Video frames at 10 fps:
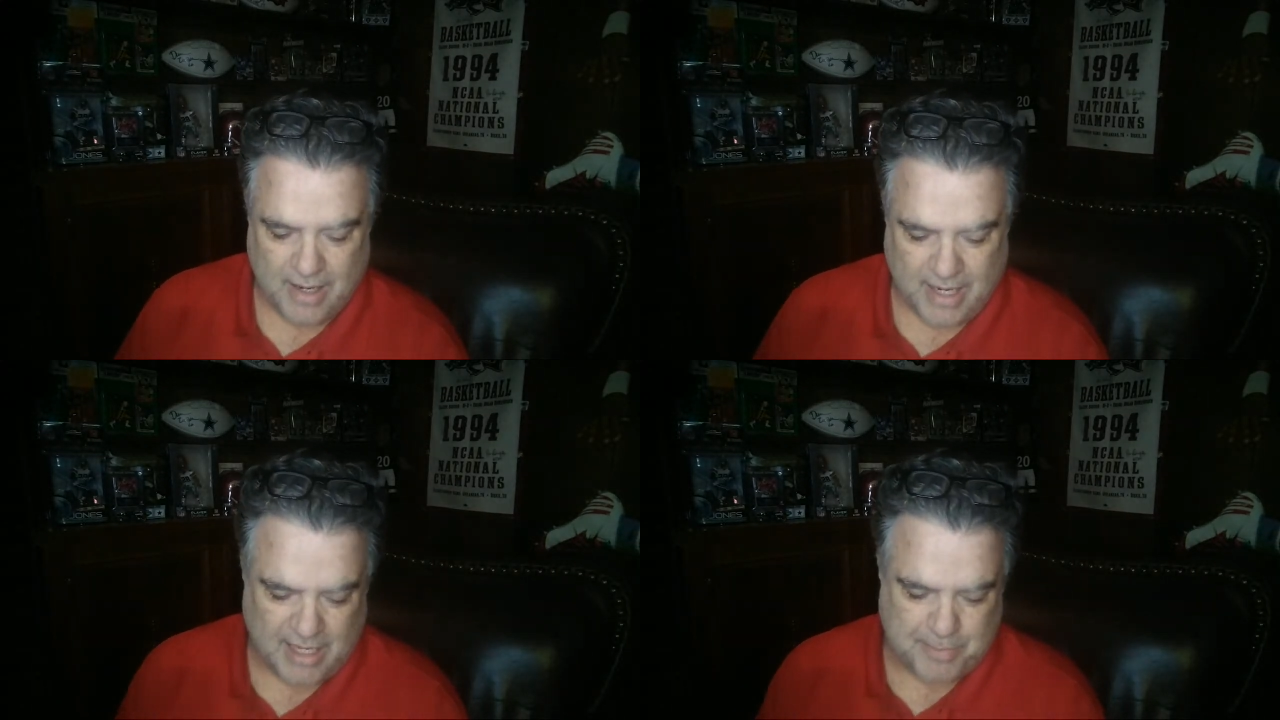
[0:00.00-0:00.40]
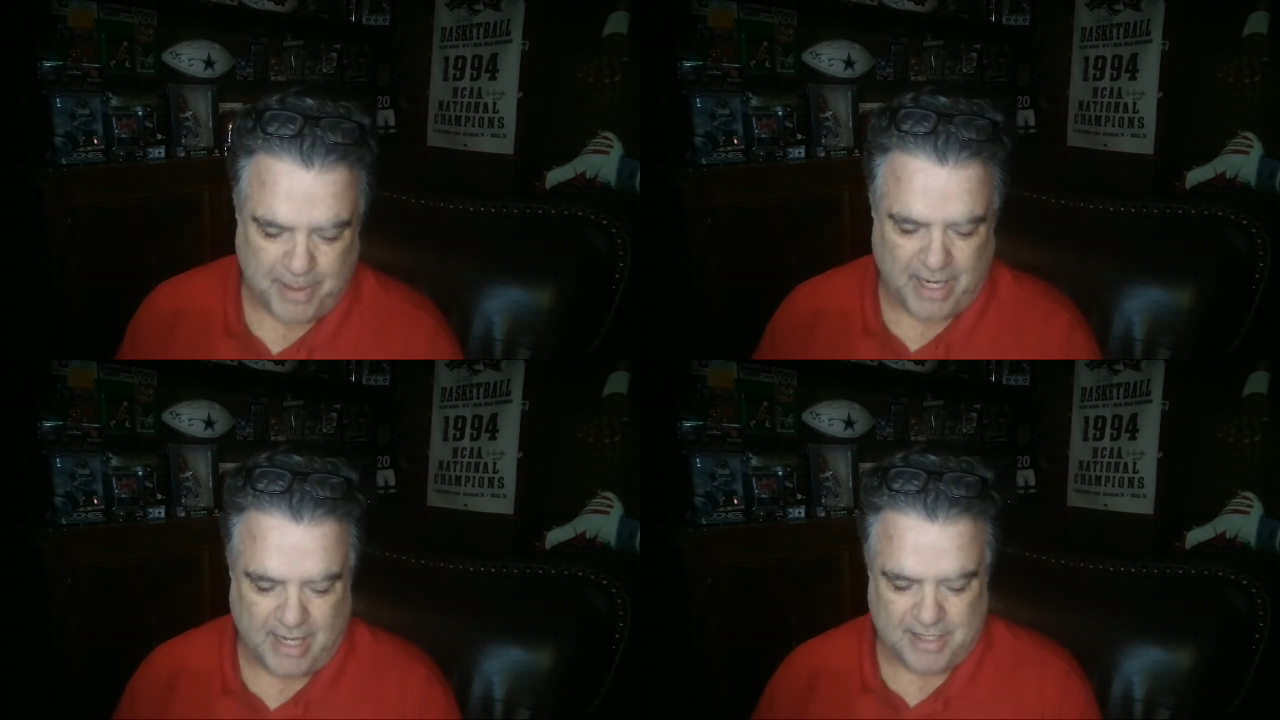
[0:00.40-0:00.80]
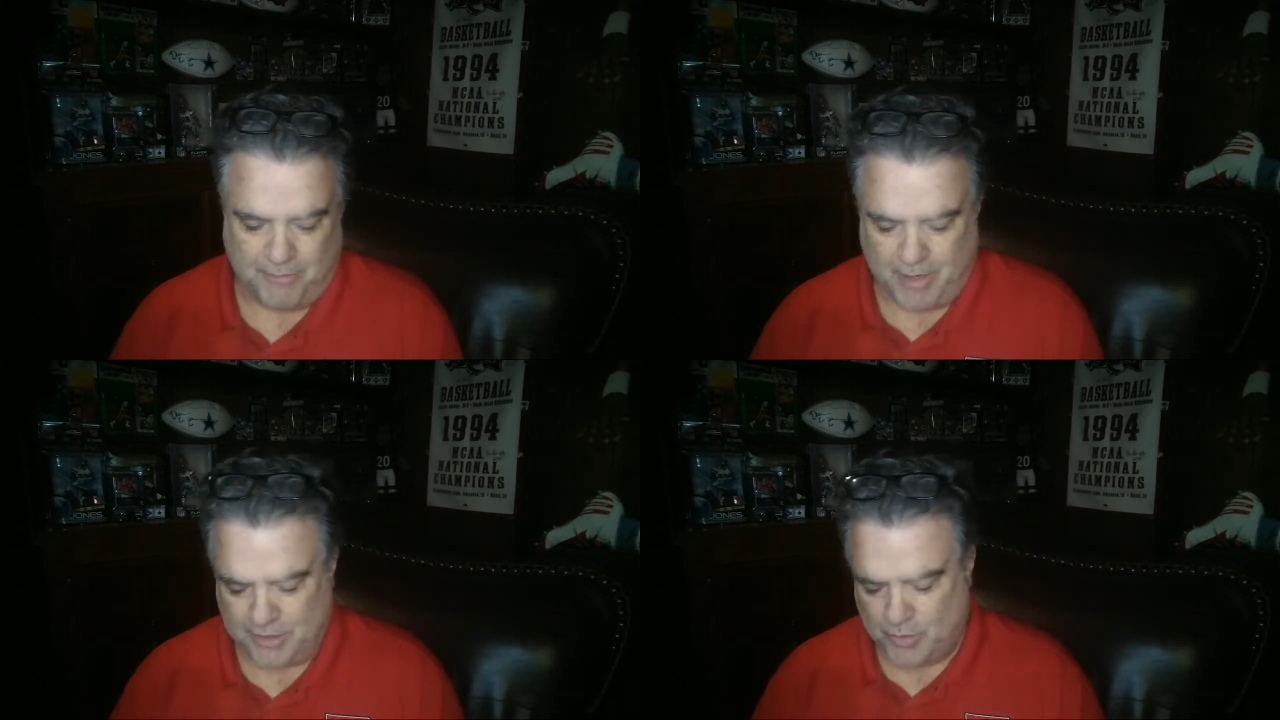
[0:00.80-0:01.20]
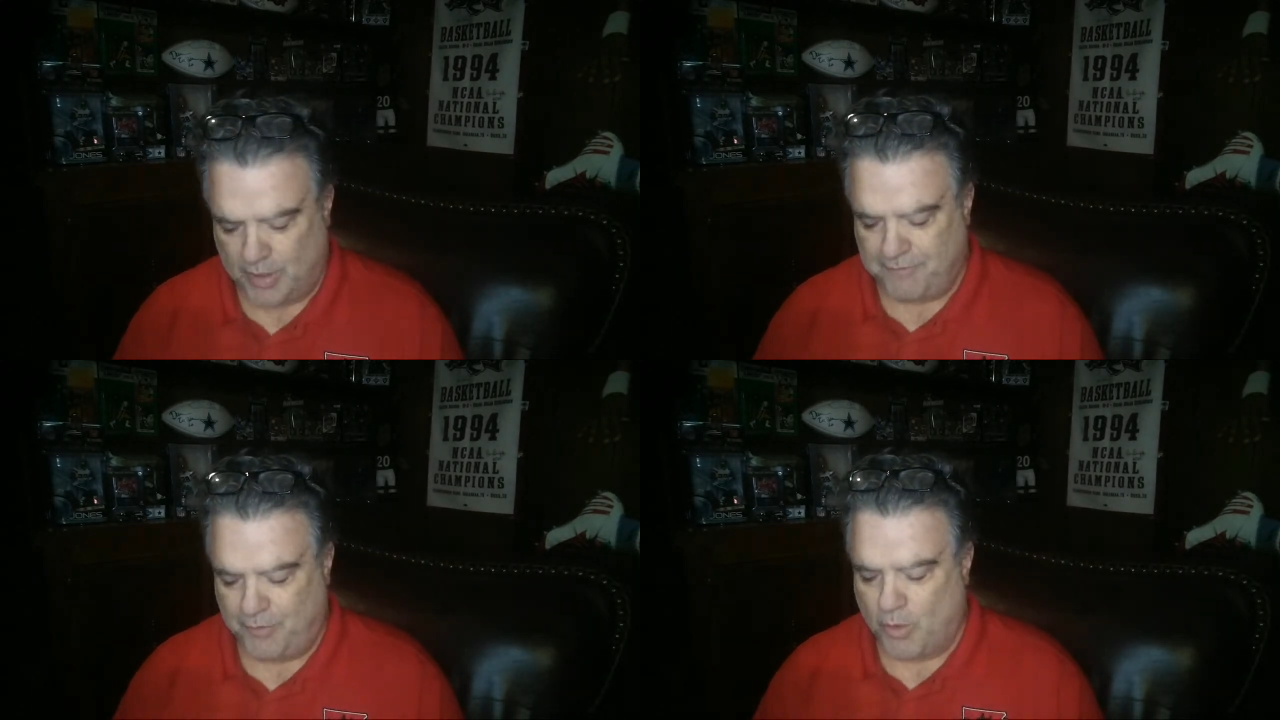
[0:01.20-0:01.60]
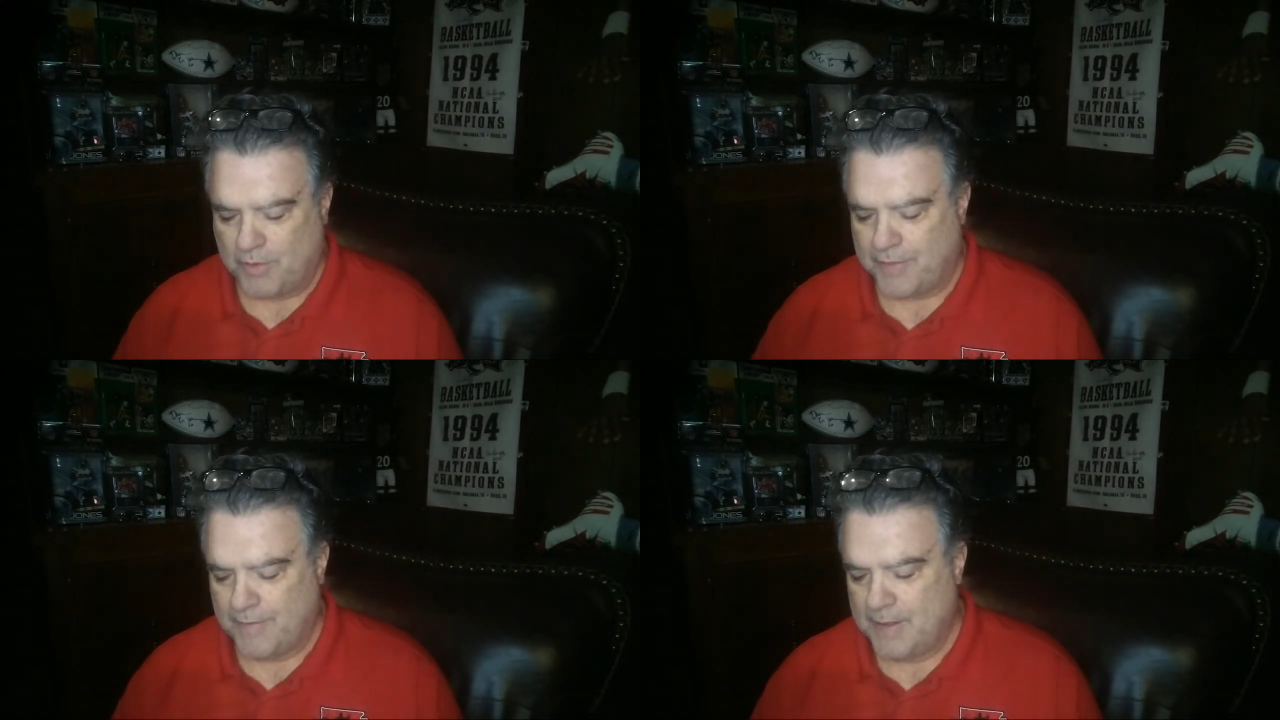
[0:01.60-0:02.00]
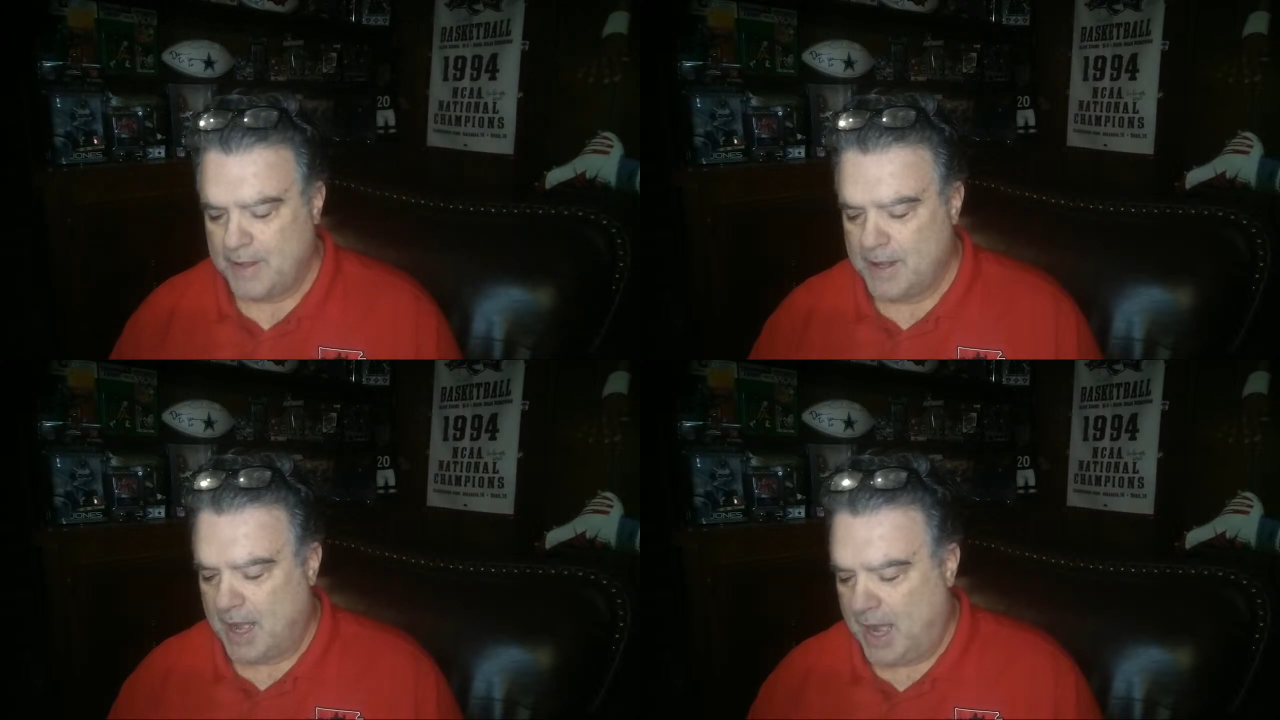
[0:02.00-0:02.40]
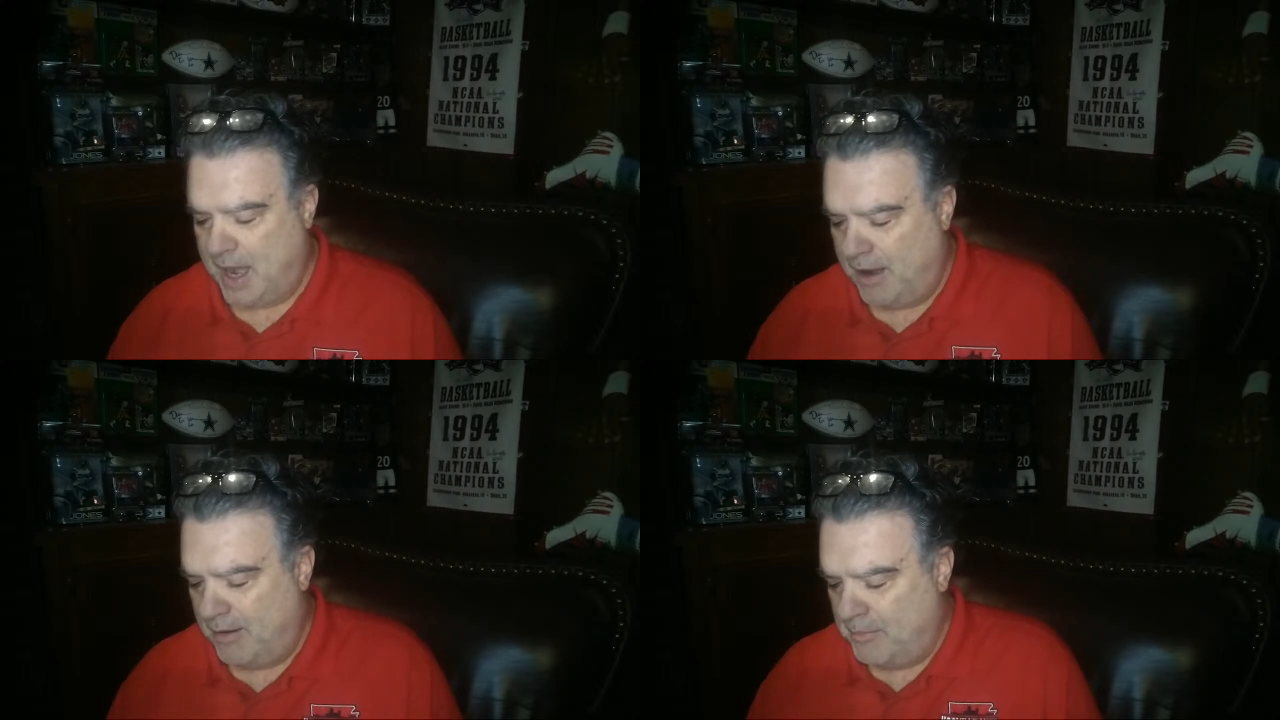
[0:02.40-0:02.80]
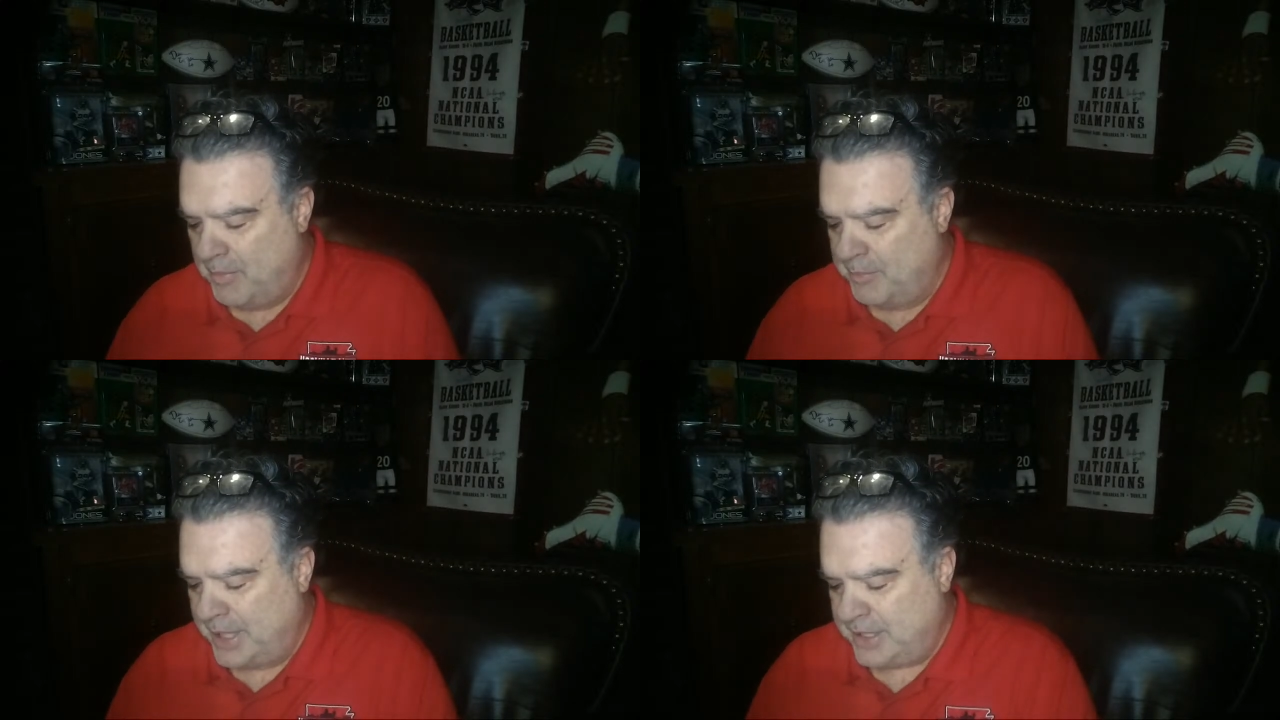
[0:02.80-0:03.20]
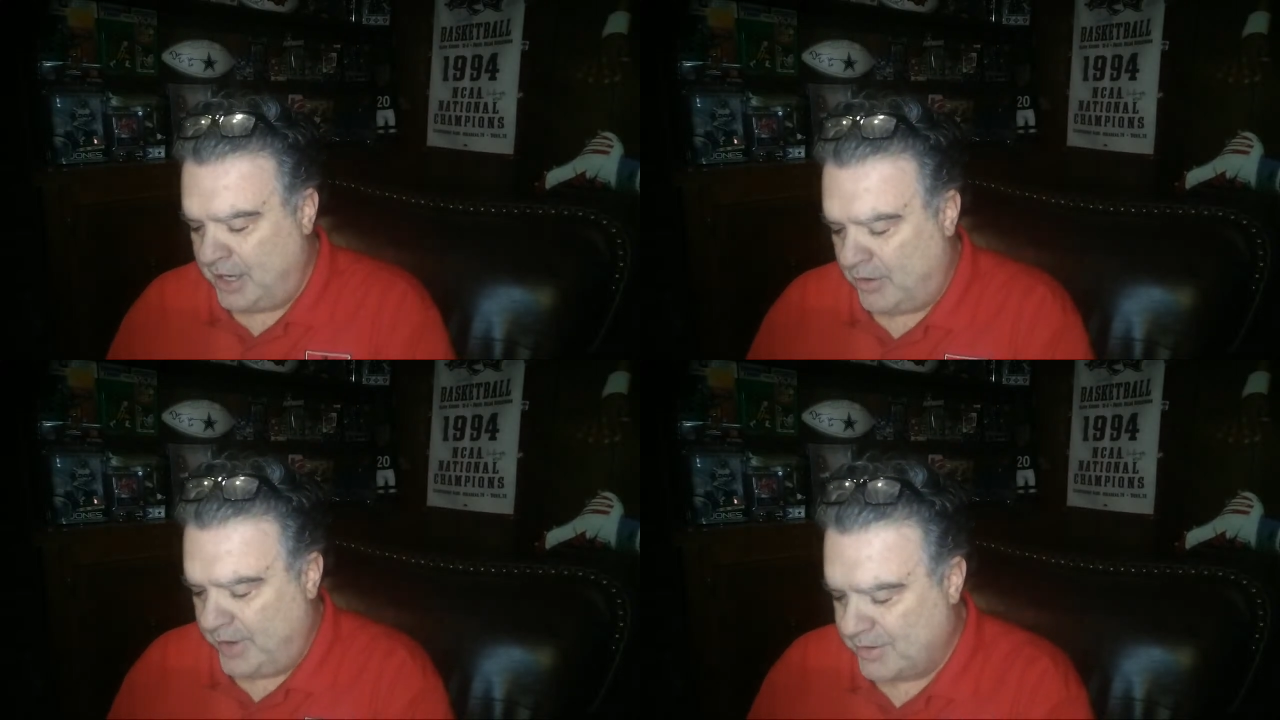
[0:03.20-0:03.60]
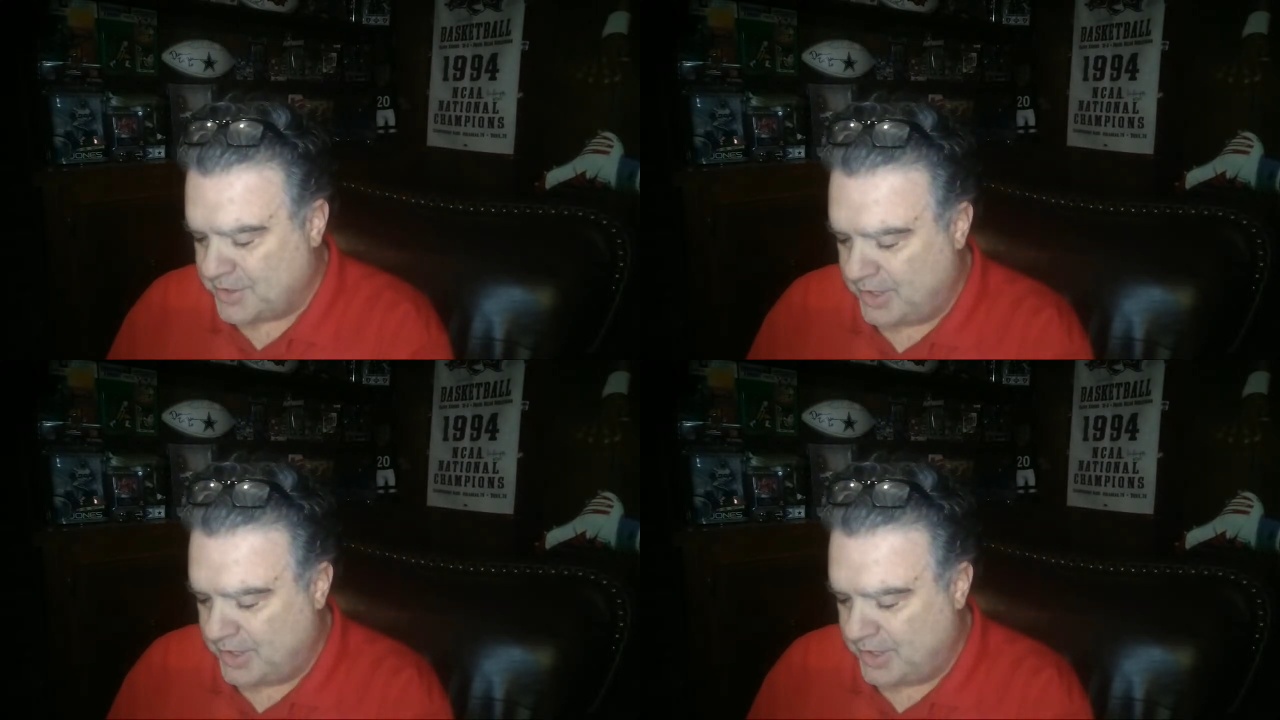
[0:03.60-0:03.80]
ESPN has him ranked 24th. Um, but you know, here's